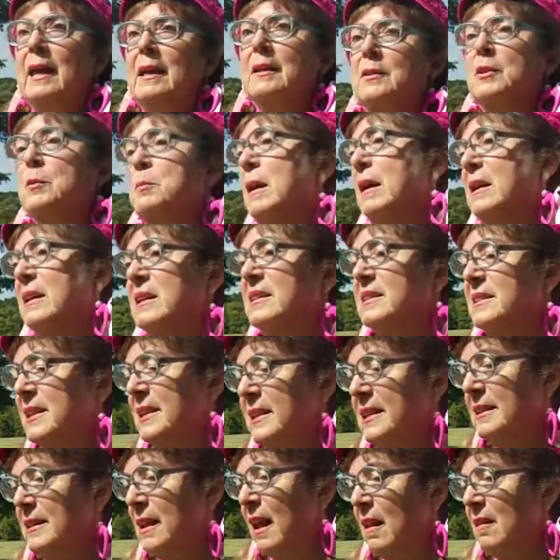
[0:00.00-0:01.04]
And you might get
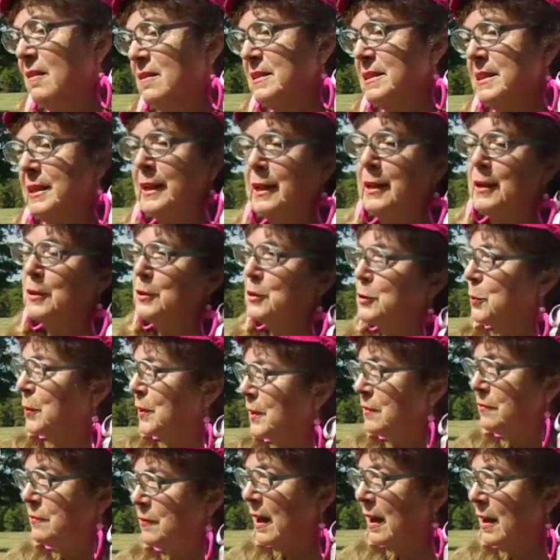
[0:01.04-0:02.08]
$10 here,
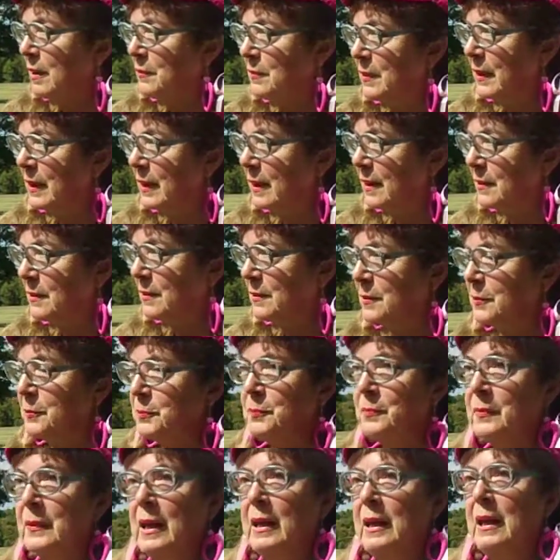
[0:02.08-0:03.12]
$25 there,
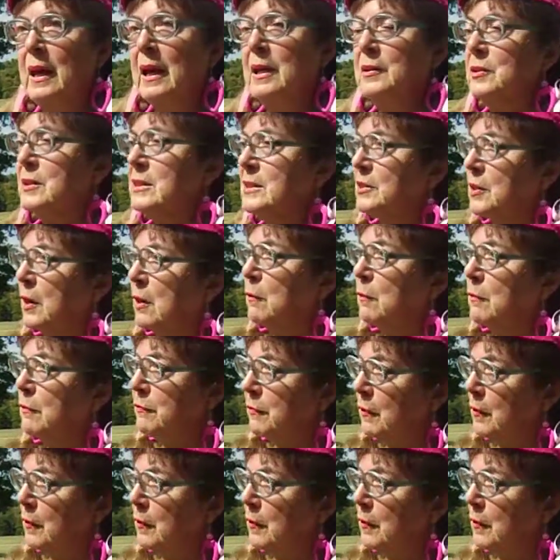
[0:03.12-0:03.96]
and just start